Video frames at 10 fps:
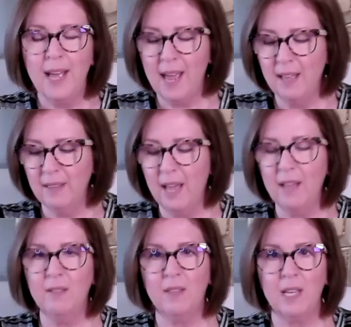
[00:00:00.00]
And
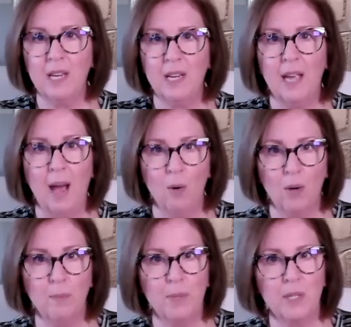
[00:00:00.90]
then the
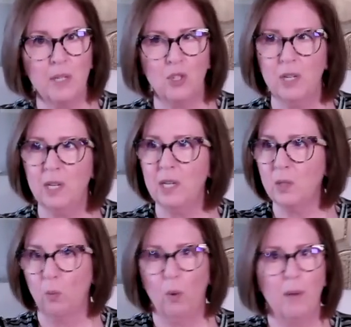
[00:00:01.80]
outcome position
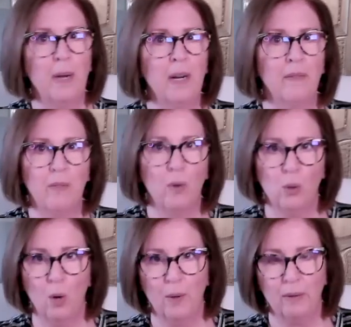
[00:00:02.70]
is what might unfold
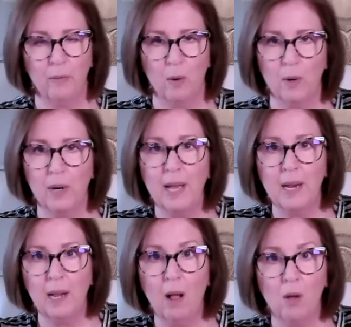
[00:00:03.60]
going forward.
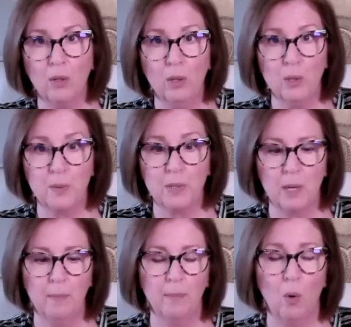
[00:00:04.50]
And I'll close with
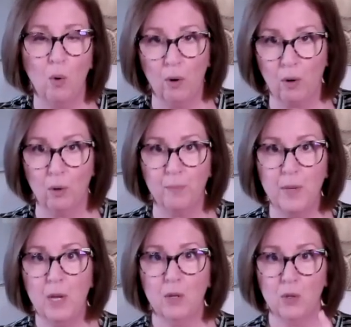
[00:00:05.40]
some oracle.
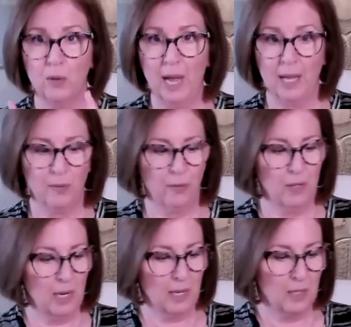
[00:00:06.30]
So that's for
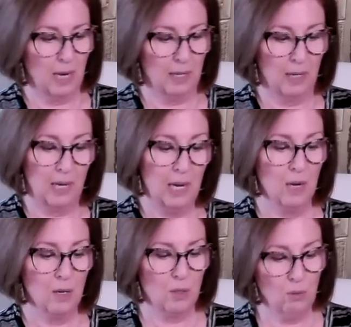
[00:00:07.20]
the extended.
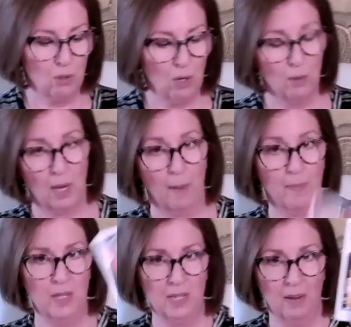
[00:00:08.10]
Here's who shows
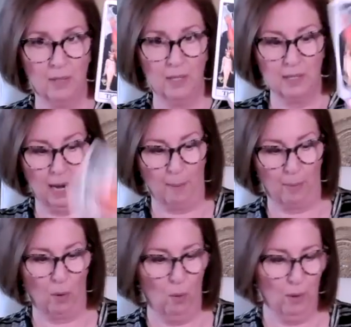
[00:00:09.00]
up. The Devil is
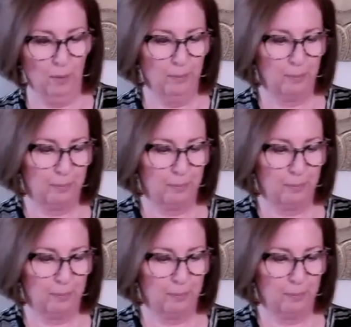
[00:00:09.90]
Capricorn.